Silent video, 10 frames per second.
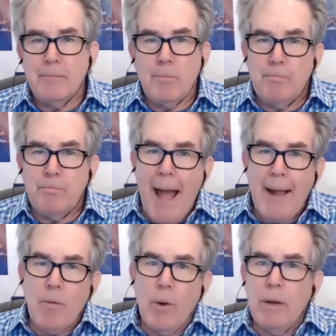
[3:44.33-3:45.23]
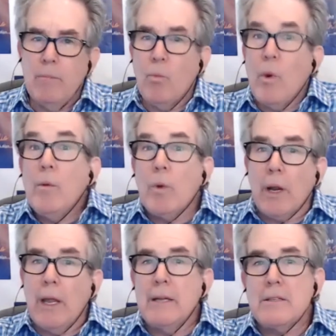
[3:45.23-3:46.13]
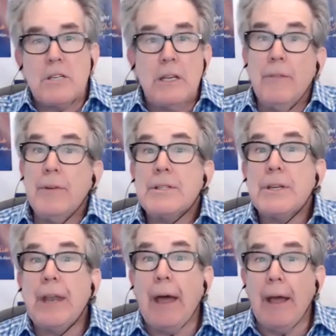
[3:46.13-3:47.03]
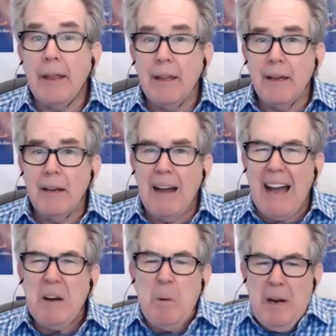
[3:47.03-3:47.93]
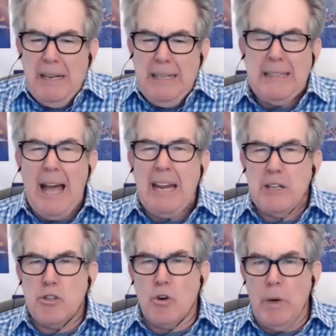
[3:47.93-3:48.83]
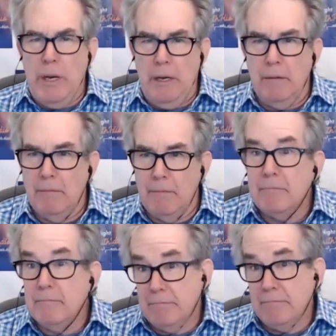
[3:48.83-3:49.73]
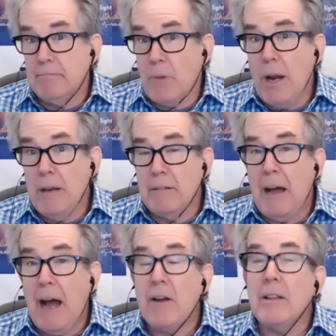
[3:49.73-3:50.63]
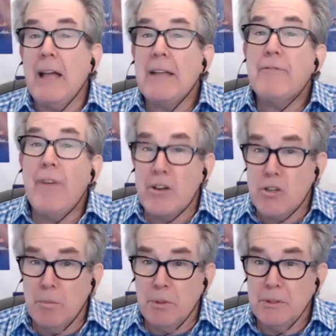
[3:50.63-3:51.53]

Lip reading: back when we were kids to even today, I don't want to eat that. It's green, right? I don't like vegetables.